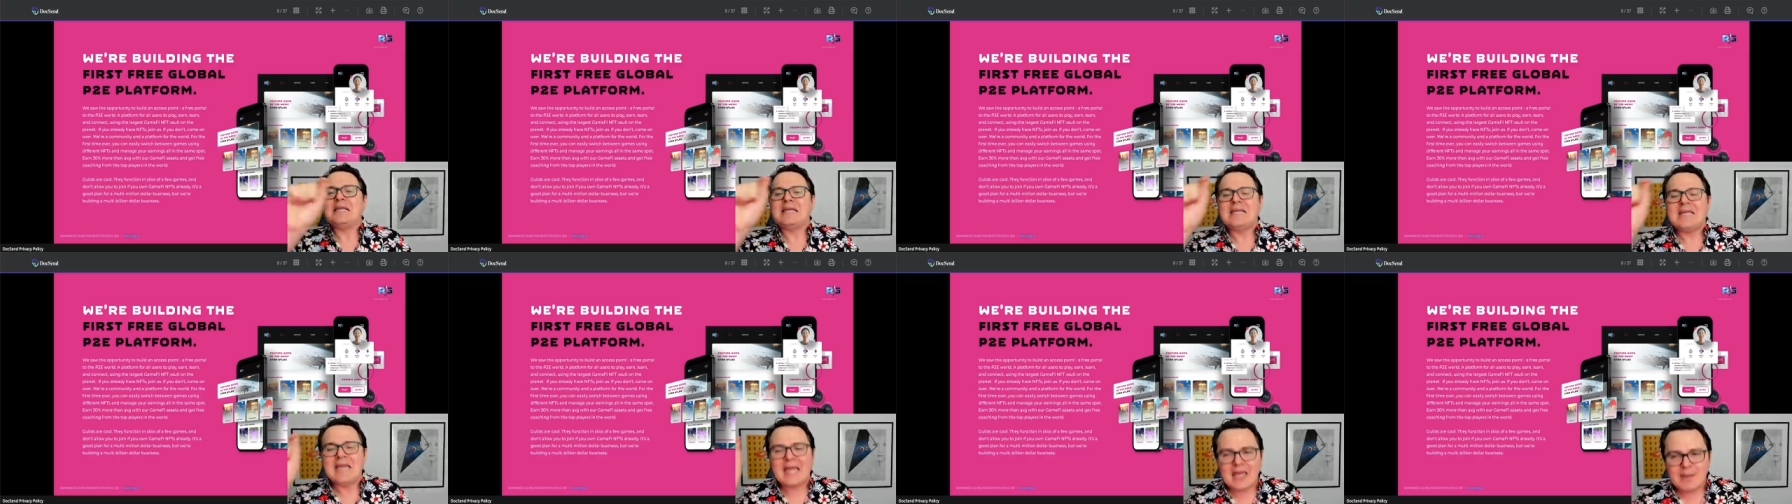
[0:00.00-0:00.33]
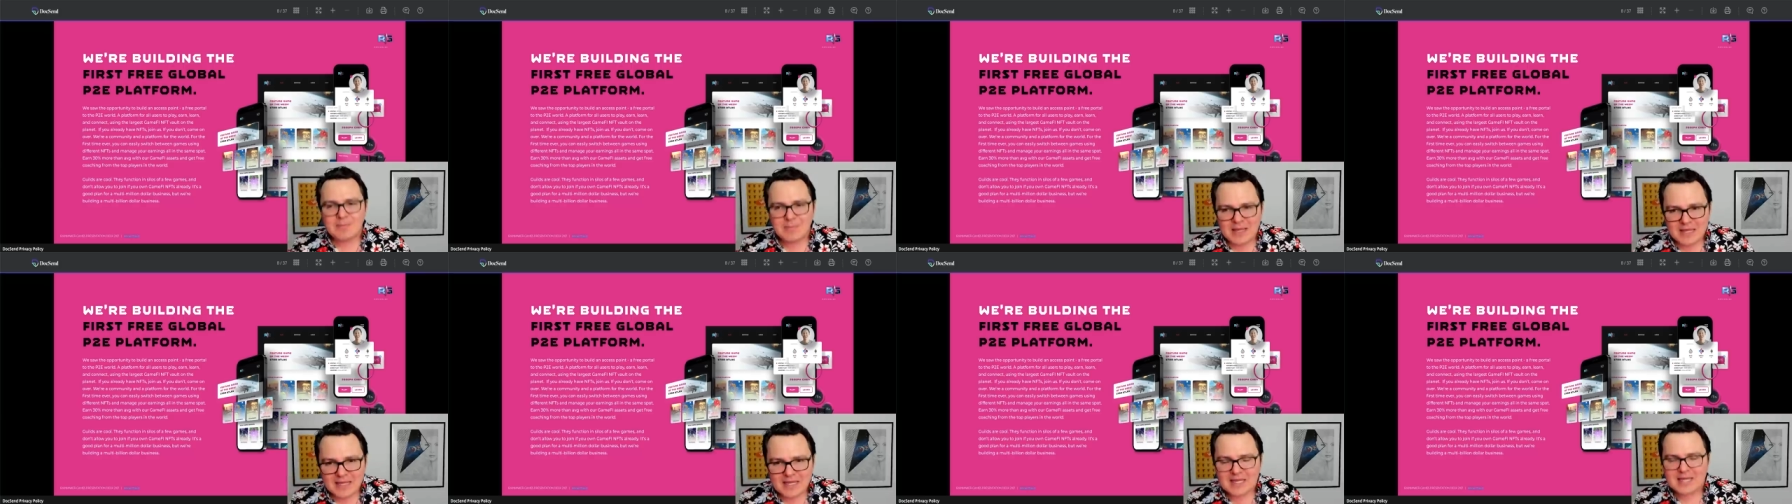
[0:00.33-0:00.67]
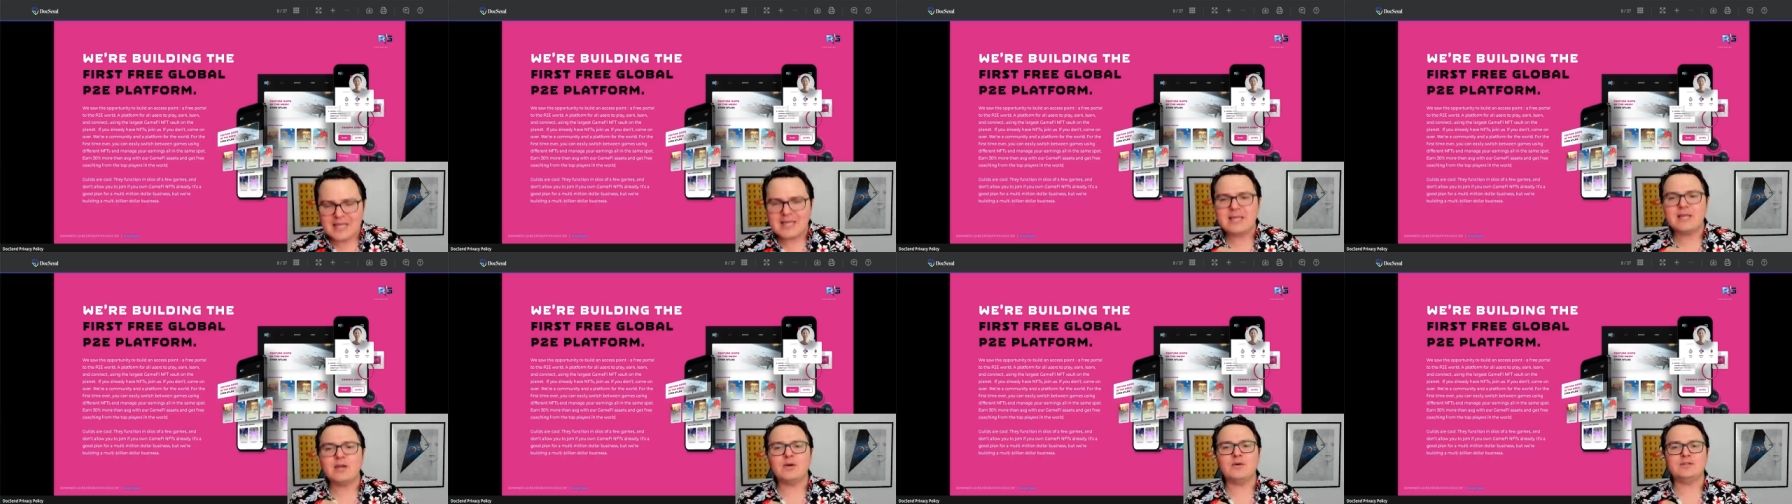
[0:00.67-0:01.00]
gaming
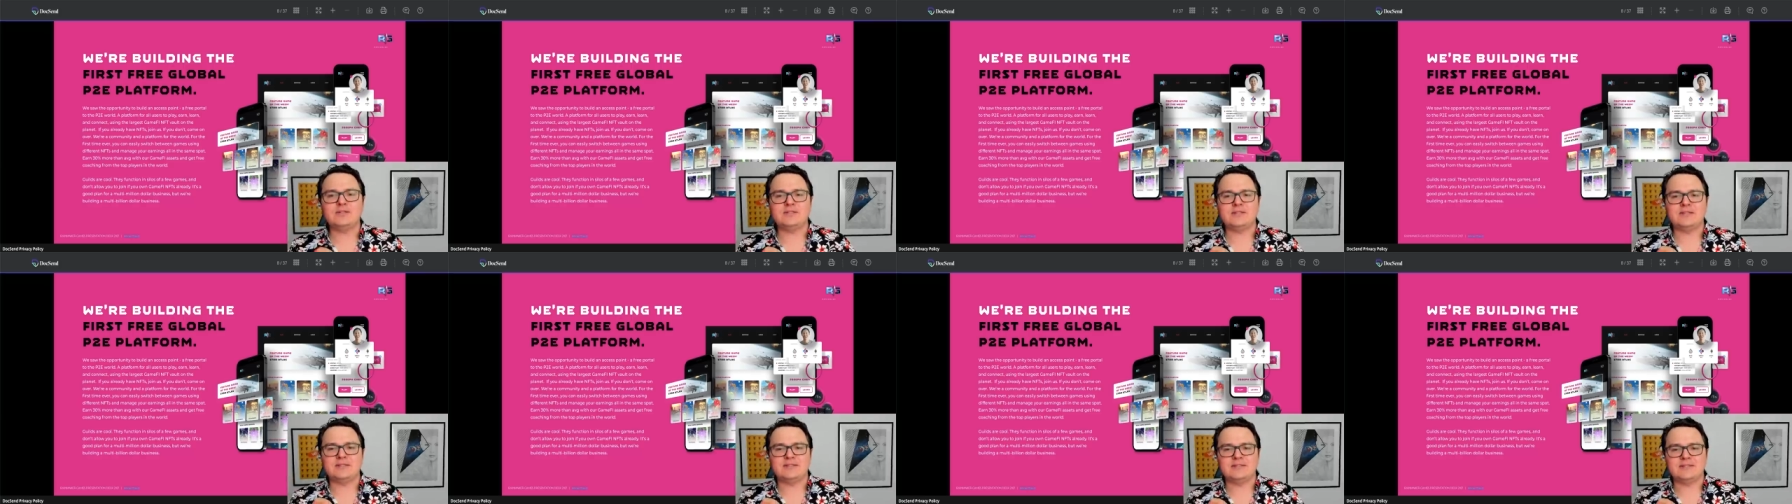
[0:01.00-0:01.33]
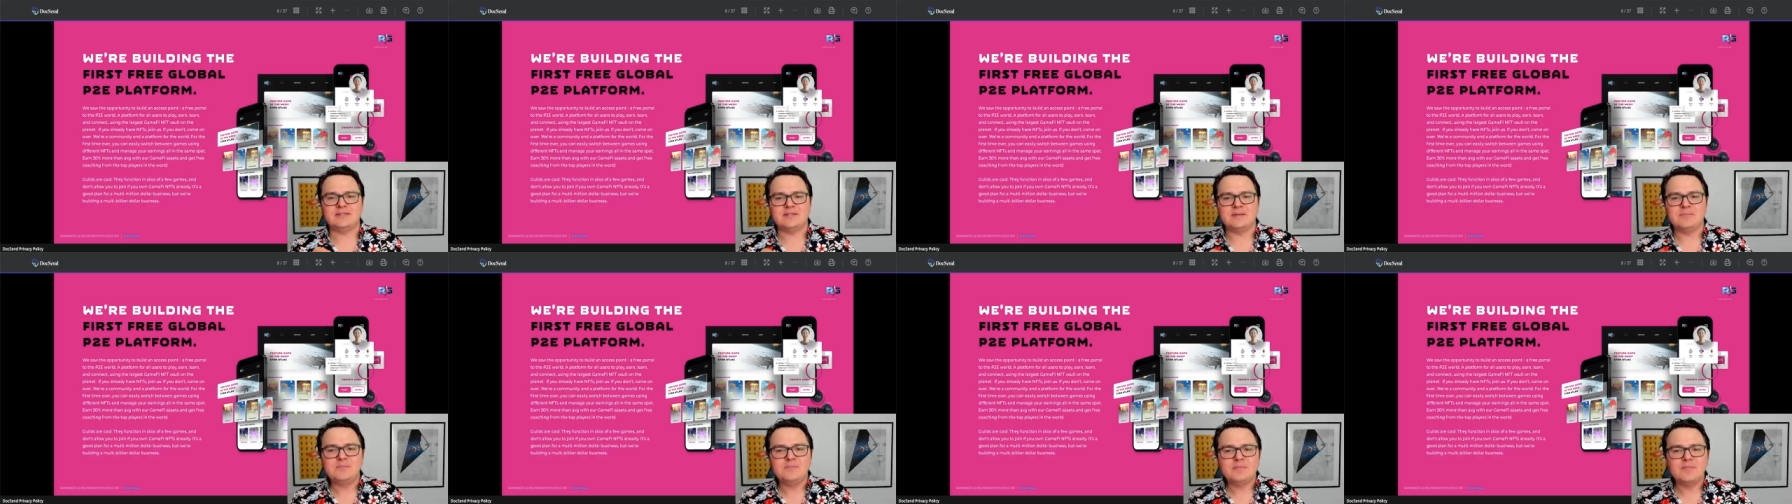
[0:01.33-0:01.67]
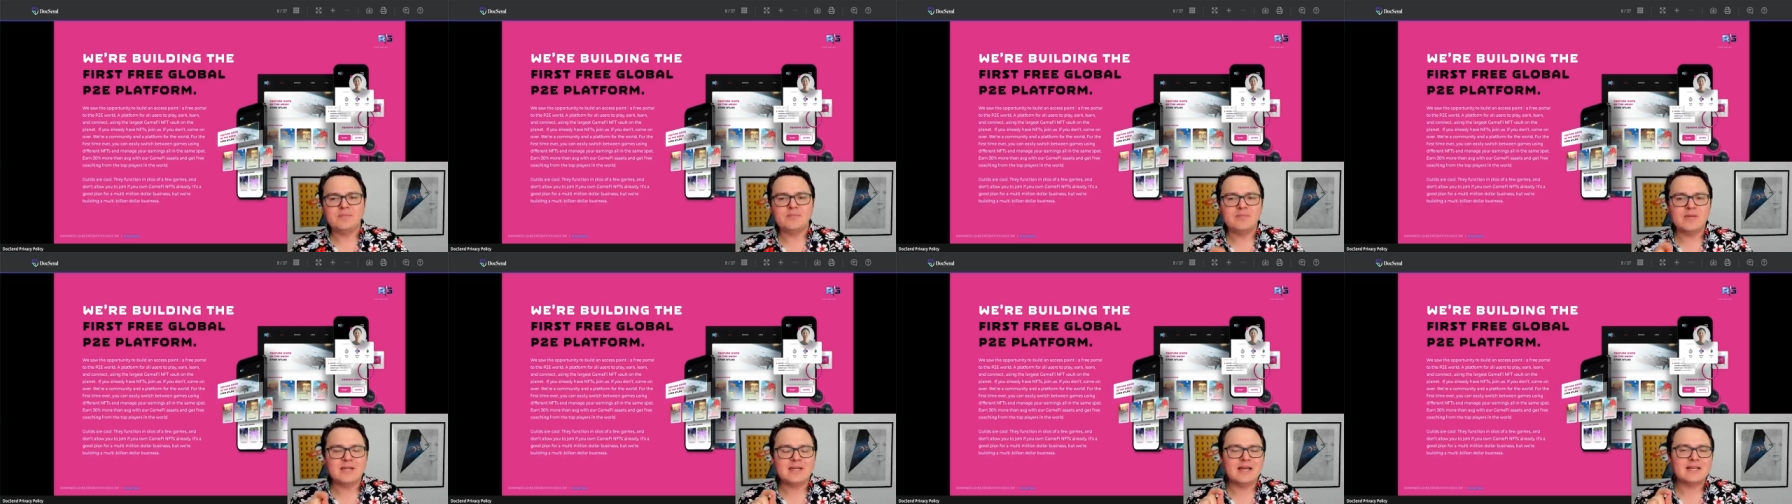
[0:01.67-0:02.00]
ecosystem
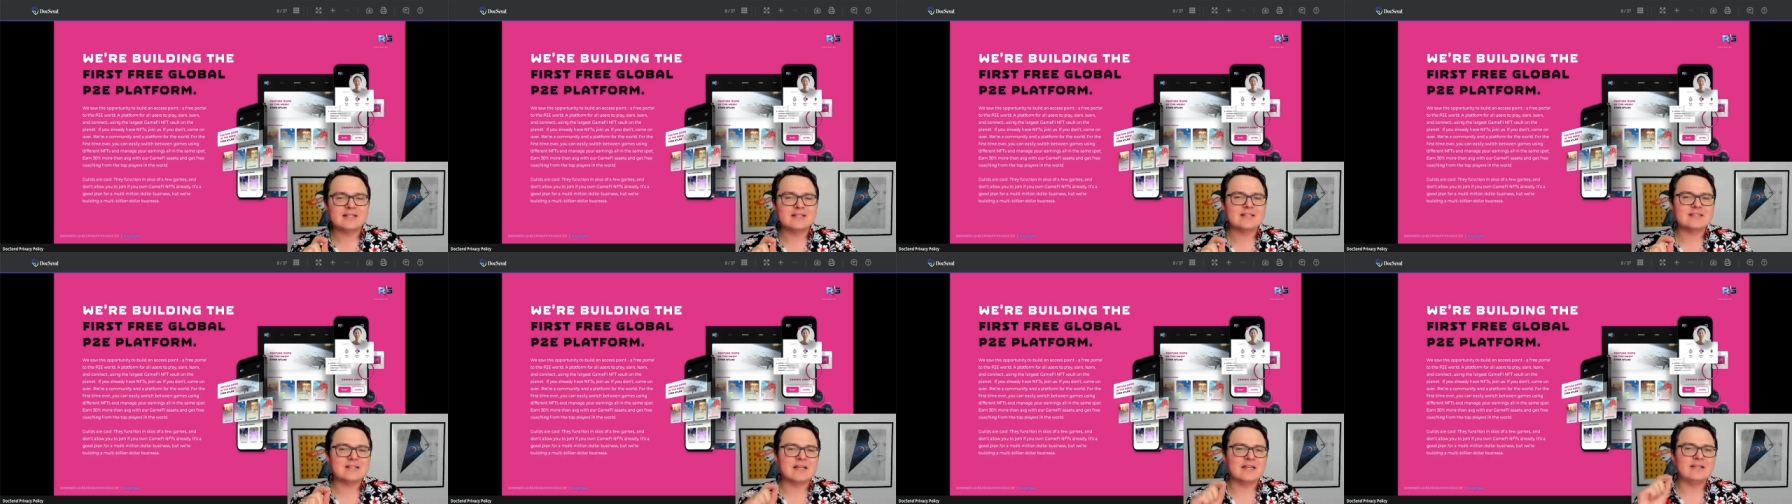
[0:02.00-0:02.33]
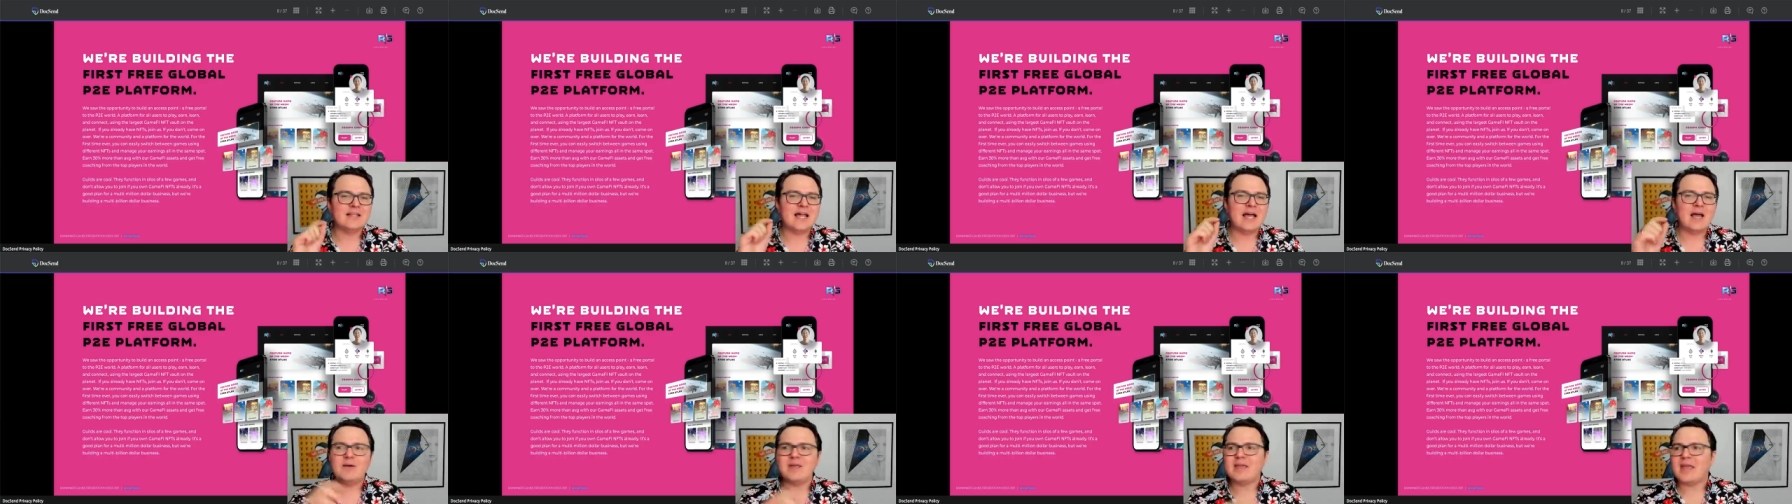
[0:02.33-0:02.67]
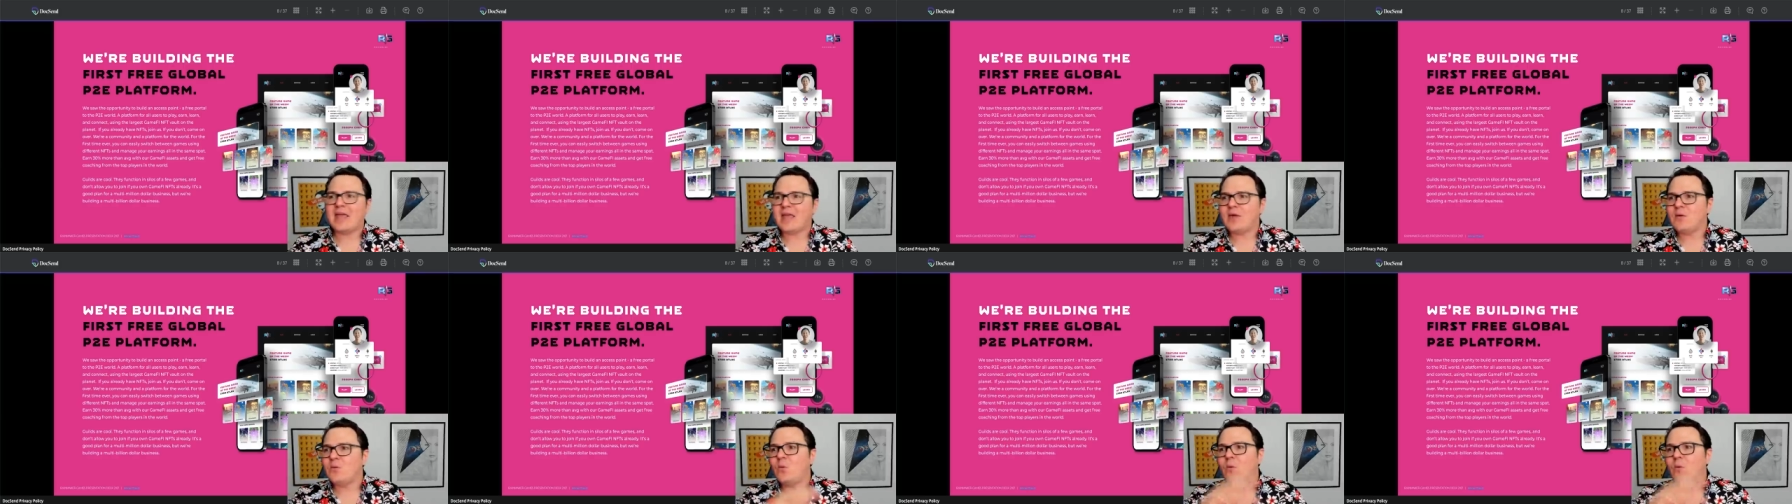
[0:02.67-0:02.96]
because it's allowing a